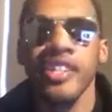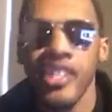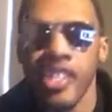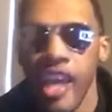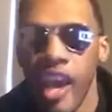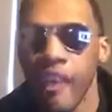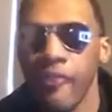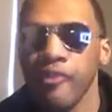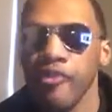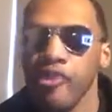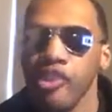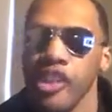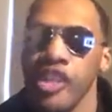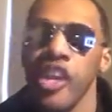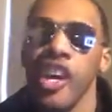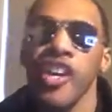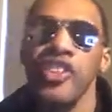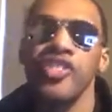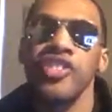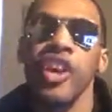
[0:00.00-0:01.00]
Definitely.
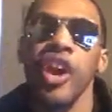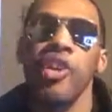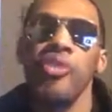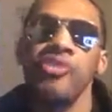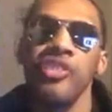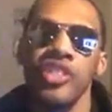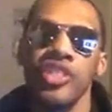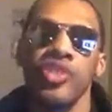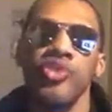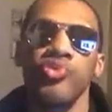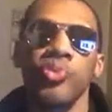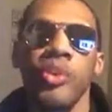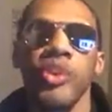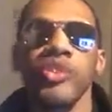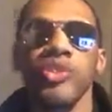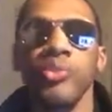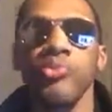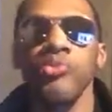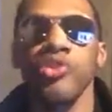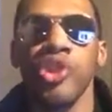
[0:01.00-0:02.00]
So, this is
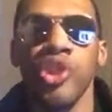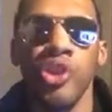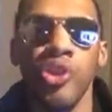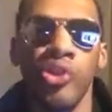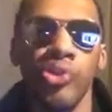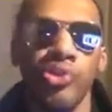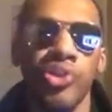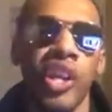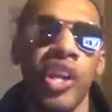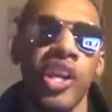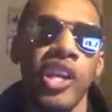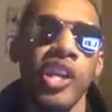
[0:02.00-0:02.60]
Warzone Jones.